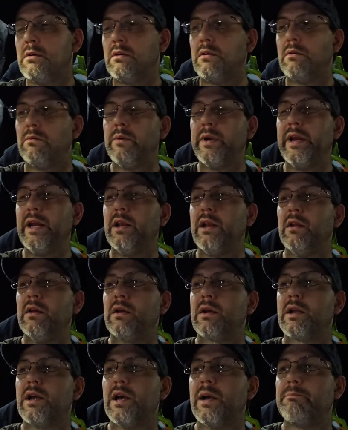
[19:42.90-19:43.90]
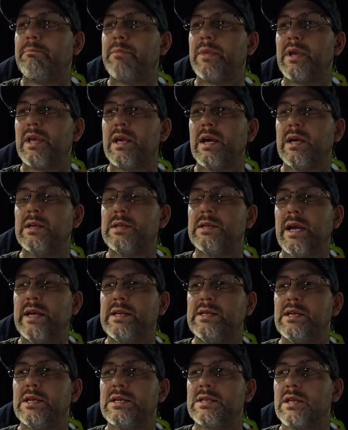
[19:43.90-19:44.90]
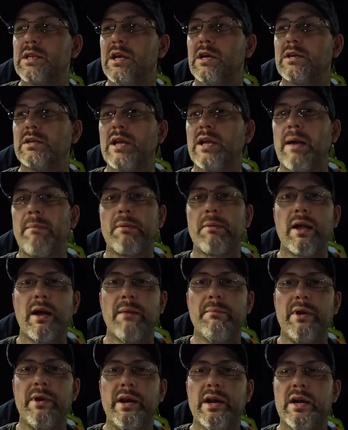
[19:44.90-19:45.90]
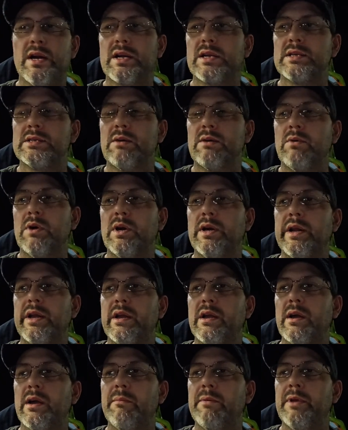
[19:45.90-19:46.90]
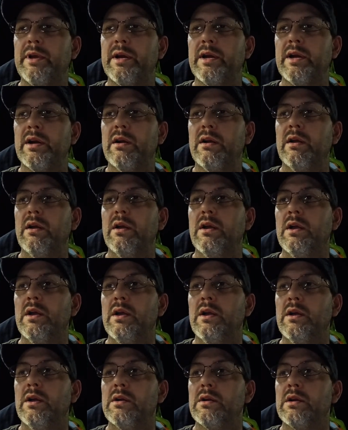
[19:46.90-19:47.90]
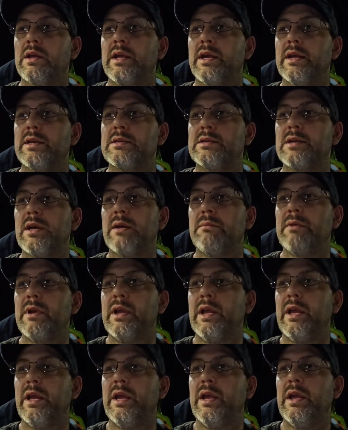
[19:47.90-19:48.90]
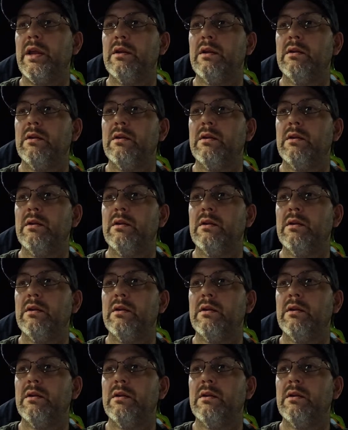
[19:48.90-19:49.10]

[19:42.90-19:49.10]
re-look up, because I just looked up coming here because I wanted to come here to get something to eat.